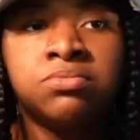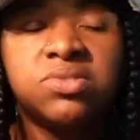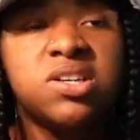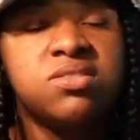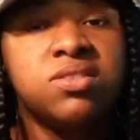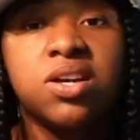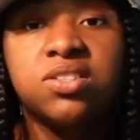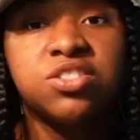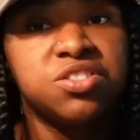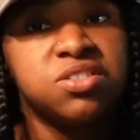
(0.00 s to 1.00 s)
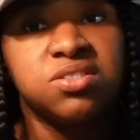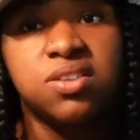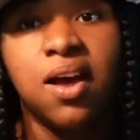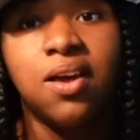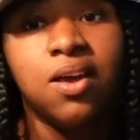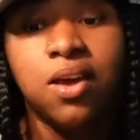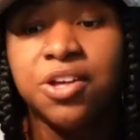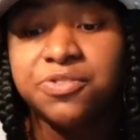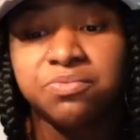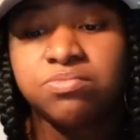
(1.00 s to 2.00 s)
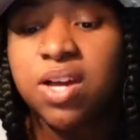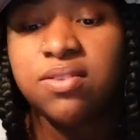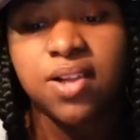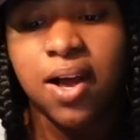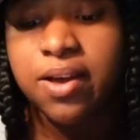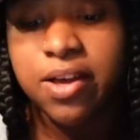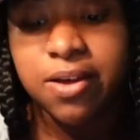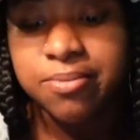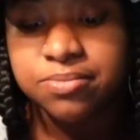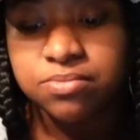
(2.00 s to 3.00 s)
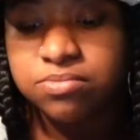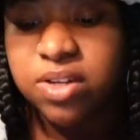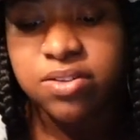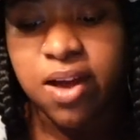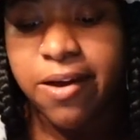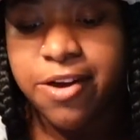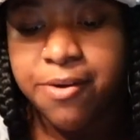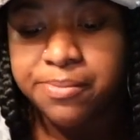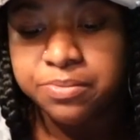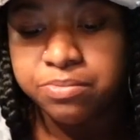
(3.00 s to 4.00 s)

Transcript: These niggas is just not it. They not it. They not it.